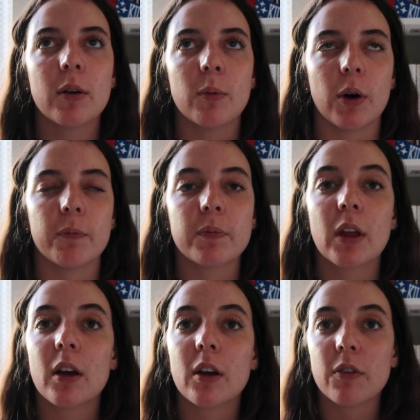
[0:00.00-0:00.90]

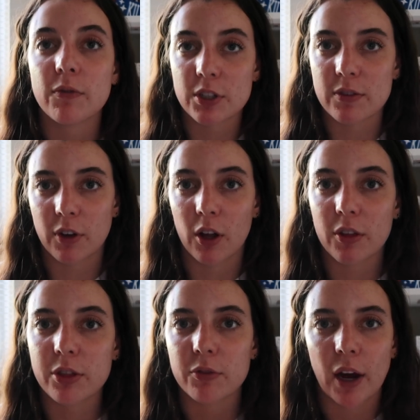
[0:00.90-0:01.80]

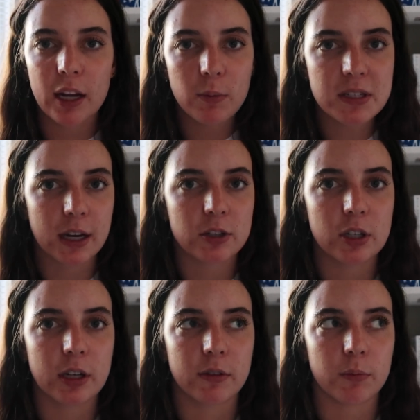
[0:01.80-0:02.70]
the writing was
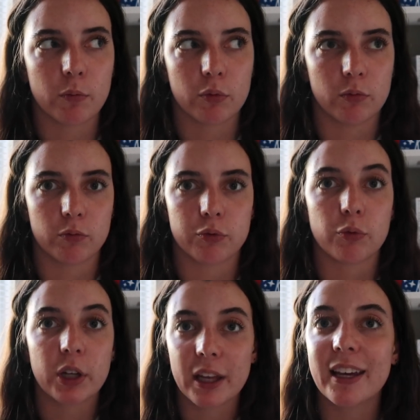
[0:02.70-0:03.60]
actually
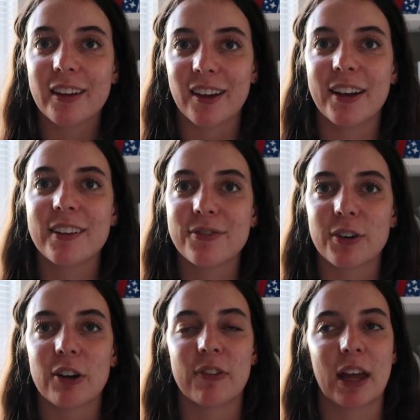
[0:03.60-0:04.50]
really good
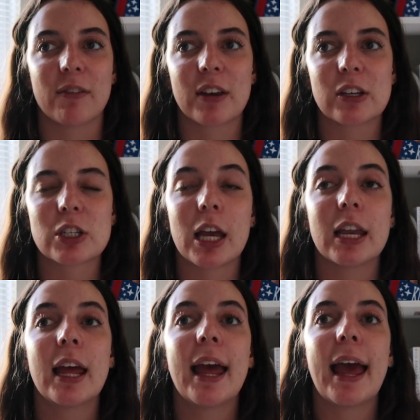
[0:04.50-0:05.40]
for a fan
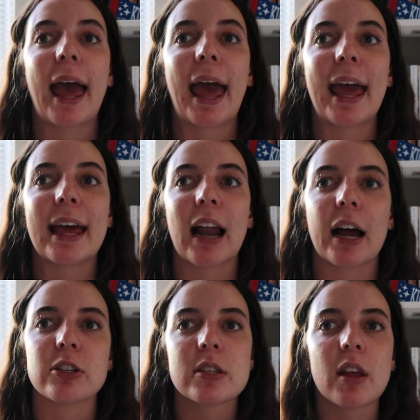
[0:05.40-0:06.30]
fiction, and
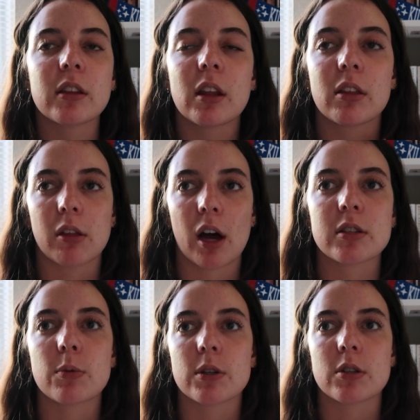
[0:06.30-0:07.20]
I just thought the
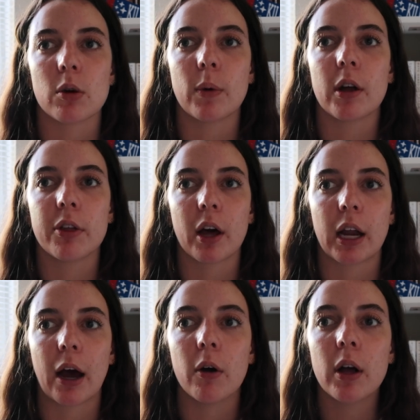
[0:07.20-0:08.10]
thoughts were so well thought
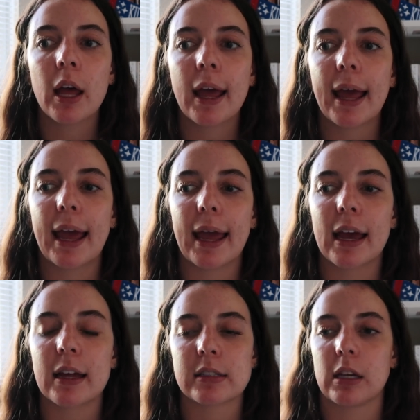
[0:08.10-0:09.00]
out.
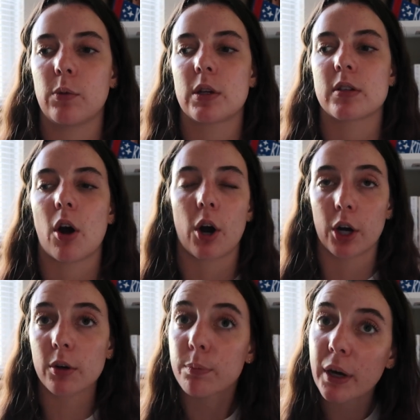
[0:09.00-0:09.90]
And it was
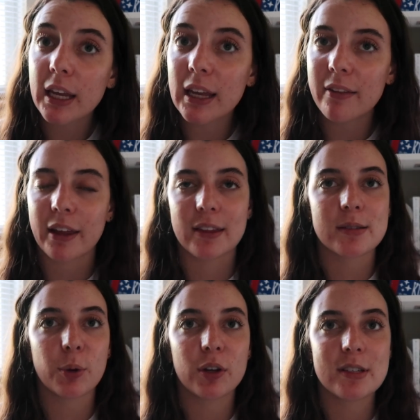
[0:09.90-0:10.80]
heartbreaking. Like,
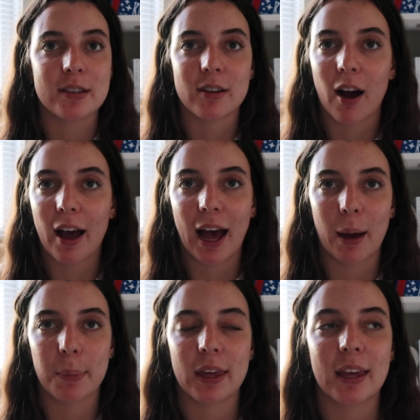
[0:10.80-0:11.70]
this book is not
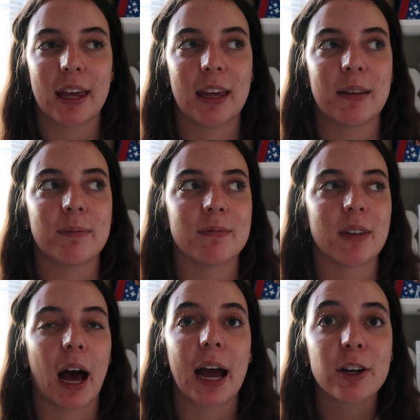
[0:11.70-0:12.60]
happy.
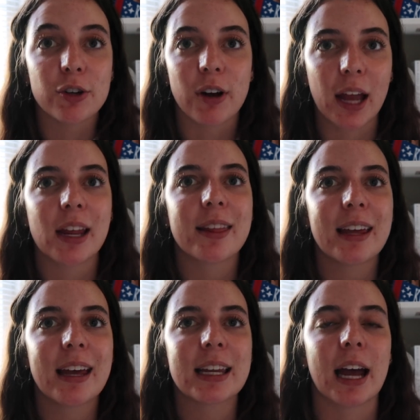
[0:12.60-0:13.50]
I cried at
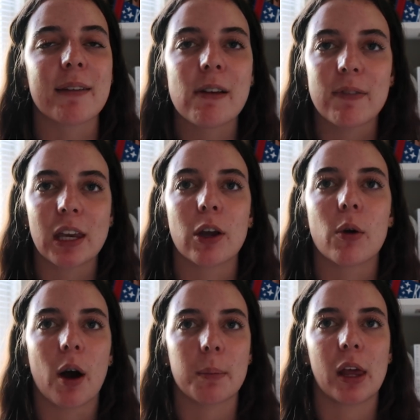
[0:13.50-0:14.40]
the end. I have a video
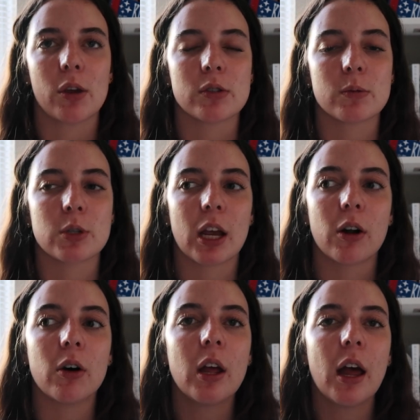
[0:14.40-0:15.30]
on my YouTube
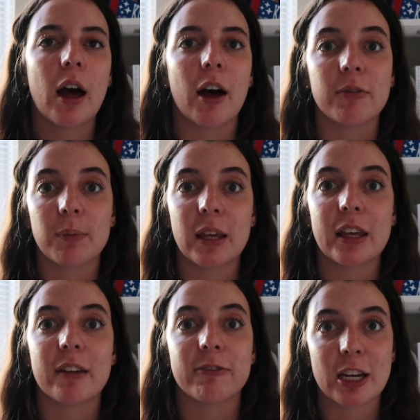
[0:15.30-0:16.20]
channel of
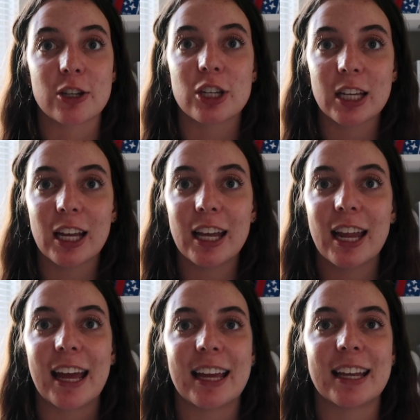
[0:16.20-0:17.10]
me finishing it,
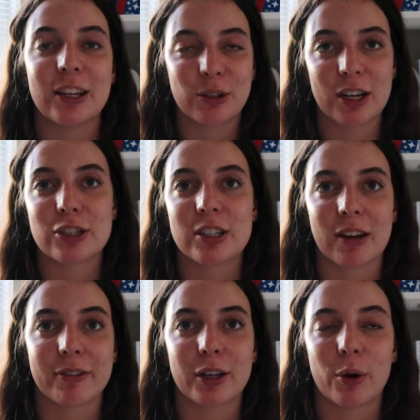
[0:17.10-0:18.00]
and you guys should
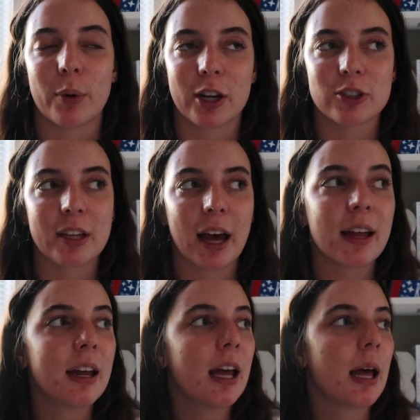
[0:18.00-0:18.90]
definitely go watch
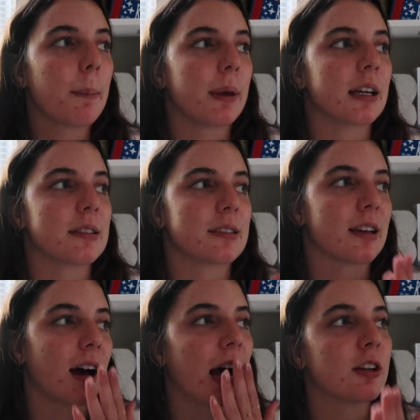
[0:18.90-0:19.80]
that,
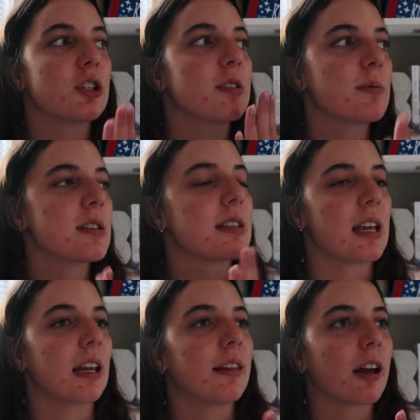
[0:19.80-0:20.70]
because I just was
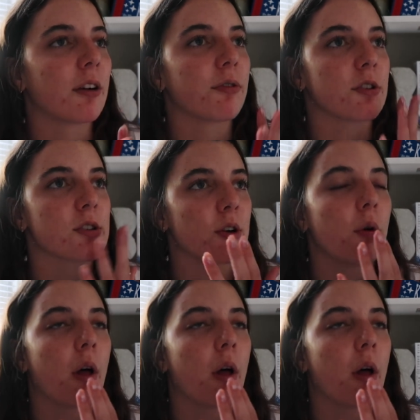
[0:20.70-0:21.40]
sitting there for so